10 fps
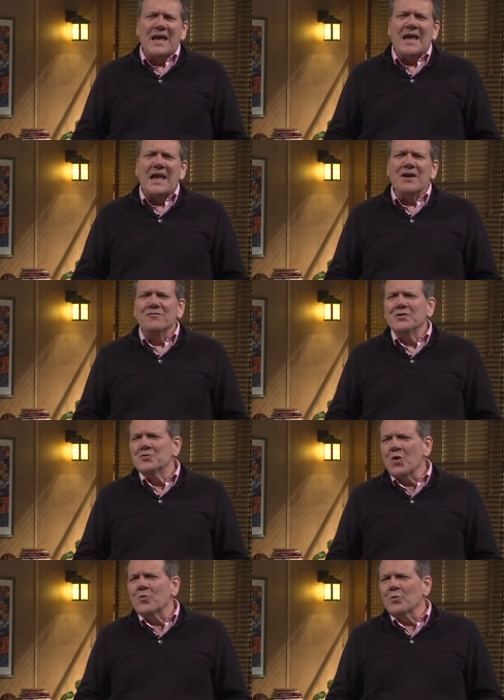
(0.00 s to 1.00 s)
If you
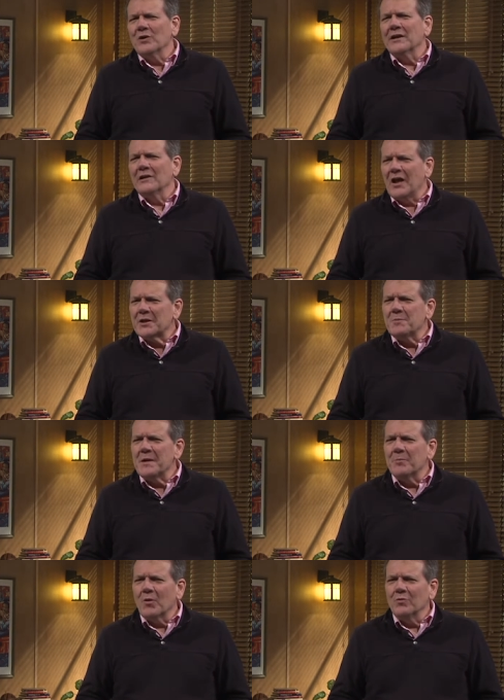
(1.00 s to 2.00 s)
don't really like
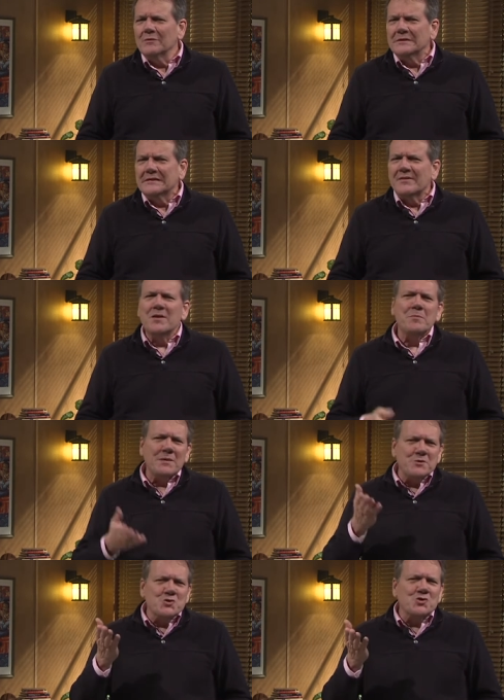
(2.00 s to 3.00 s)
people, then
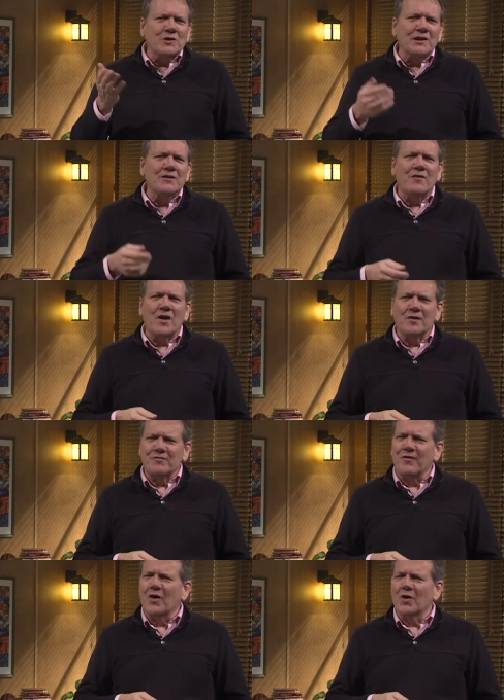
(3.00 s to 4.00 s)
maybe you should live on a
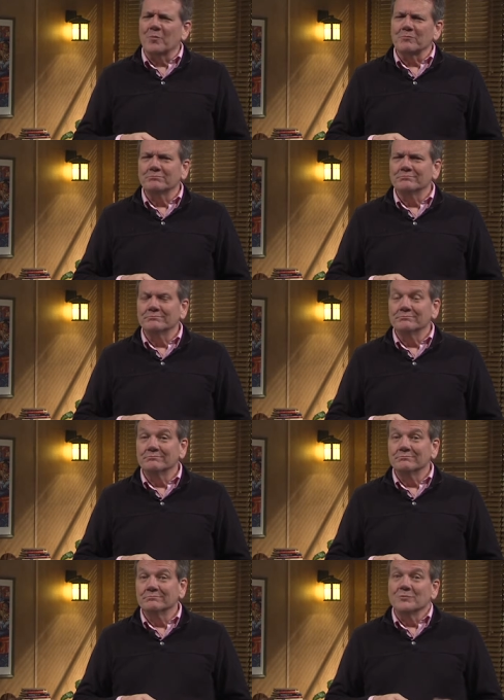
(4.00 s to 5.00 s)
farm
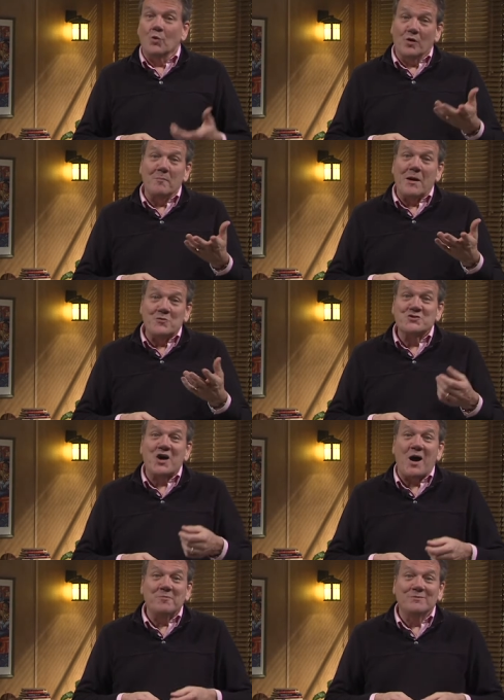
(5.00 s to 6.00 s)
or a mountaintop.